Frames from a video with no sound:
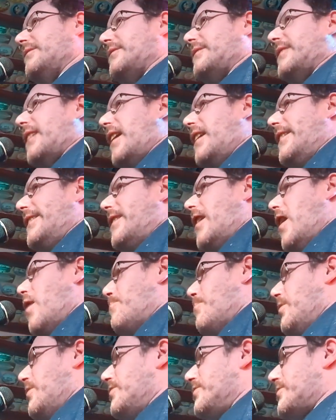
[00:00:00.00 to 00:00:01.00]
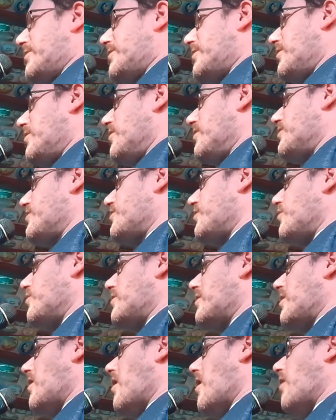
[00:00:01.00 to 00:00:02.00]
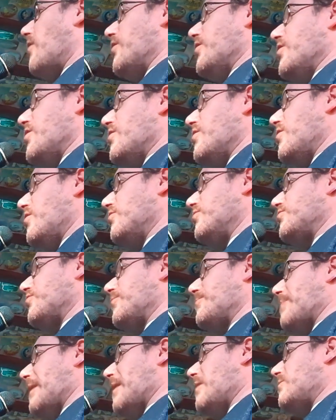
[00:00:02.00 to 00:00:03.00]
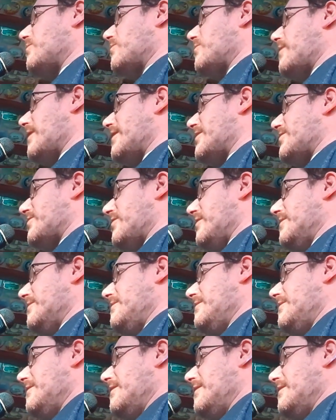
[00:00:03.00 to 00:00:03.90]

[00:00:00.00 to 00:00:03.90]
Diane Abbott stuck on her £100 question,